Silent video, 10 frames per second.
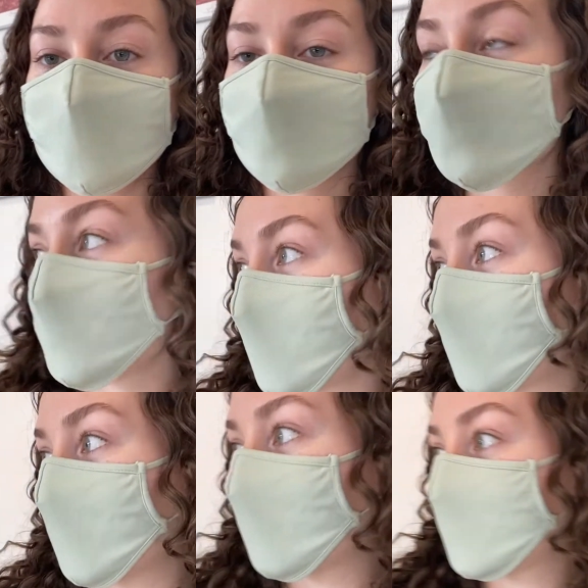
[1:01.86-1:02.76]

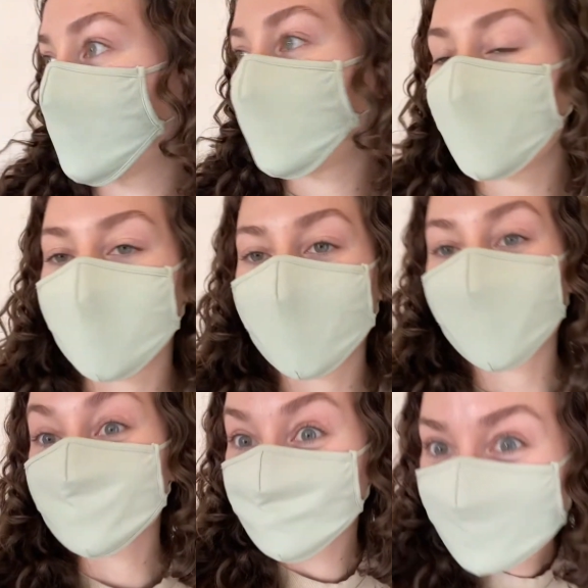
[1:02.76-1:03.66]
So they
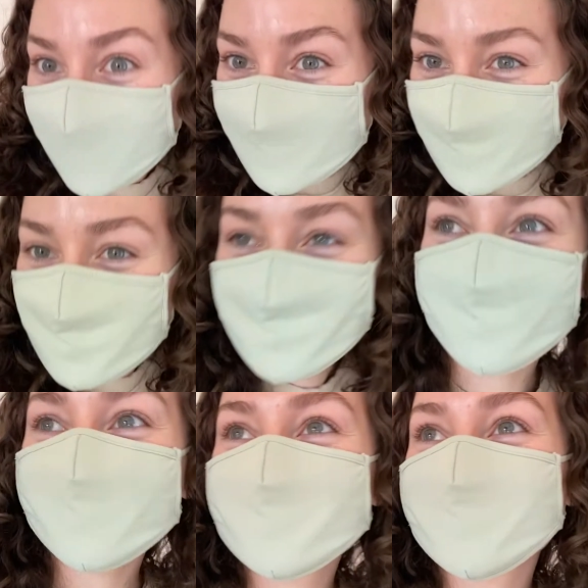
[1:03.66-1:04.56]
are super nice. I'm
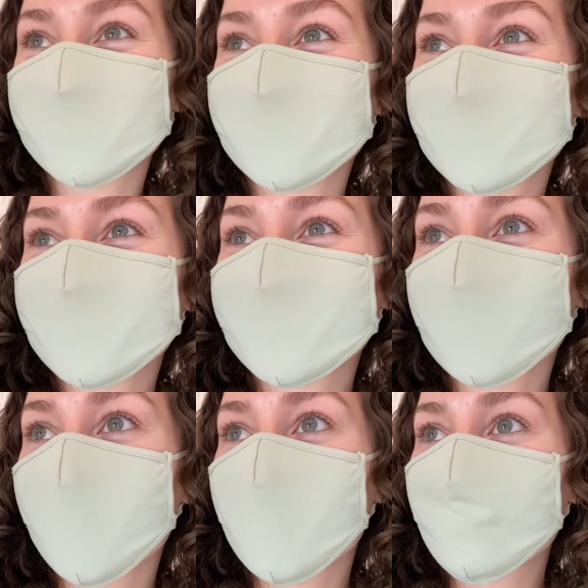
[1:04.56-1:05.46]
super excited.
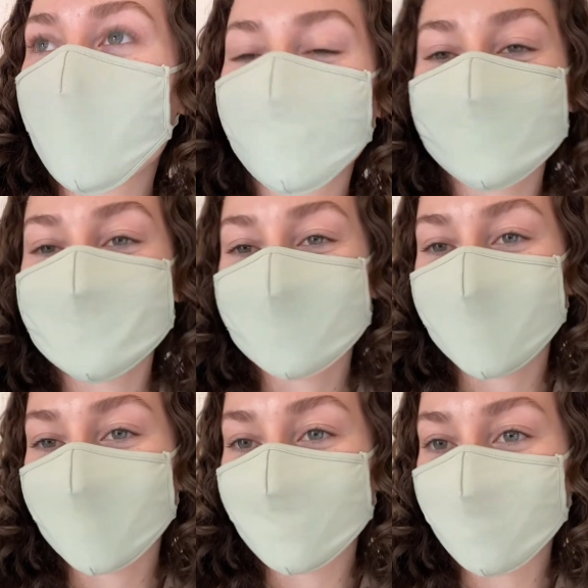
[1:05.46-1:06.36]

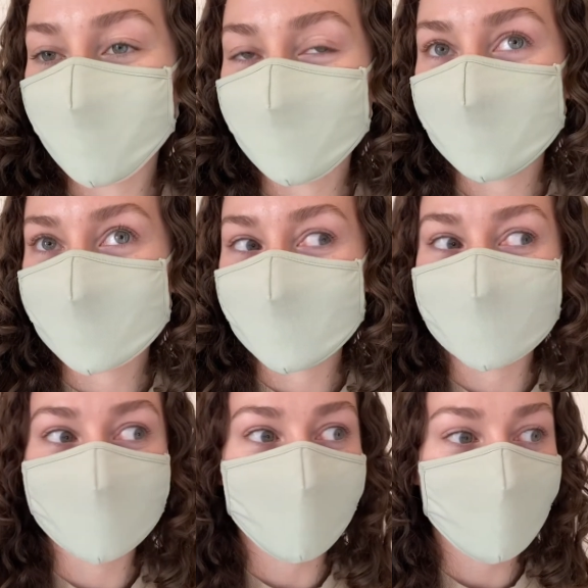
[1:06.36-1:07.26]
Obviously, I've
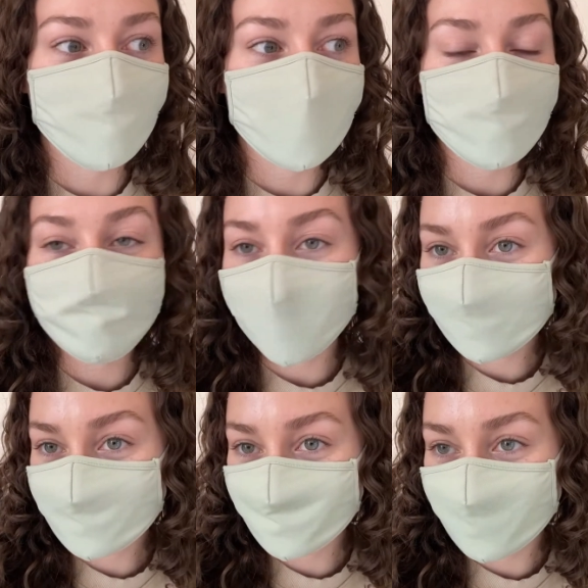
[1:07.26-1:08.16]
already
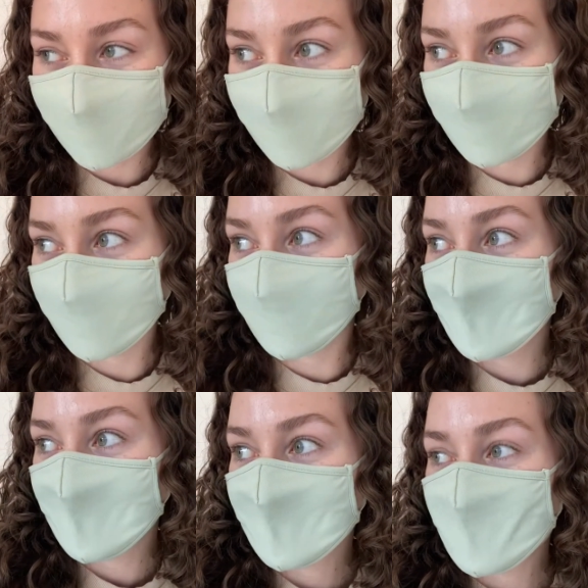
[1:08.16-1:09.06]
met Jen,
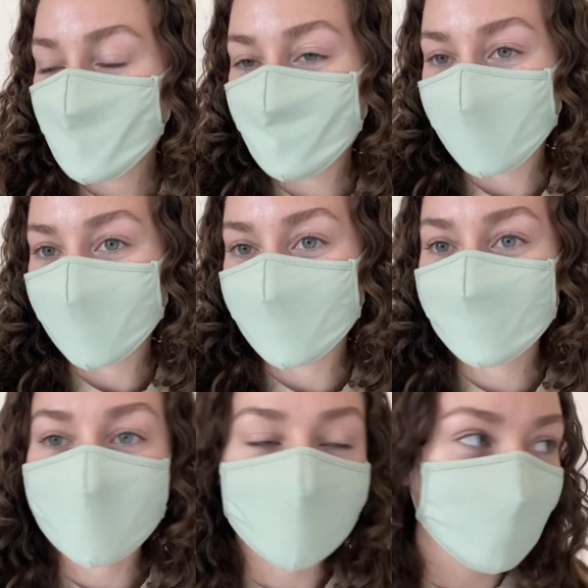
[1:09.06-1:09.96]
but
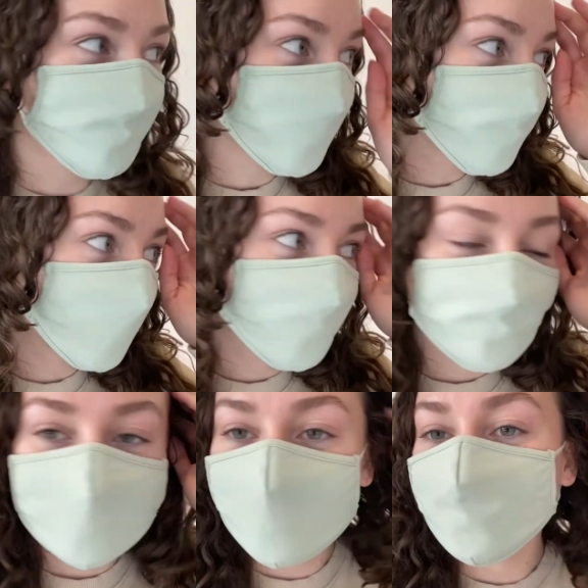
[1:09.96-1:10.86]
I just met
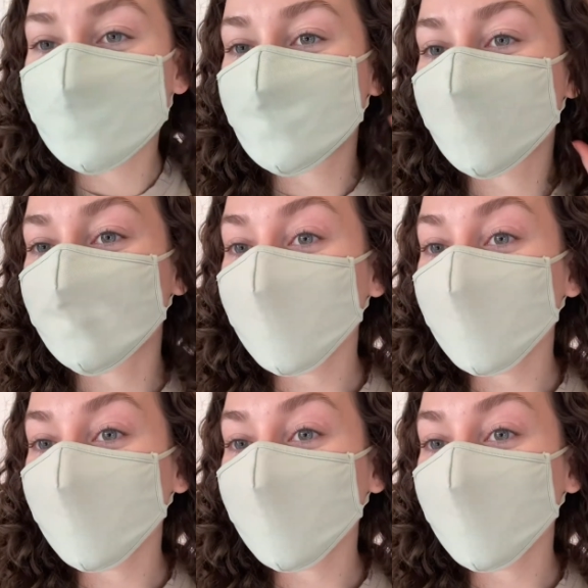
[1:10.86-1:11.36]
Judy, who is doing my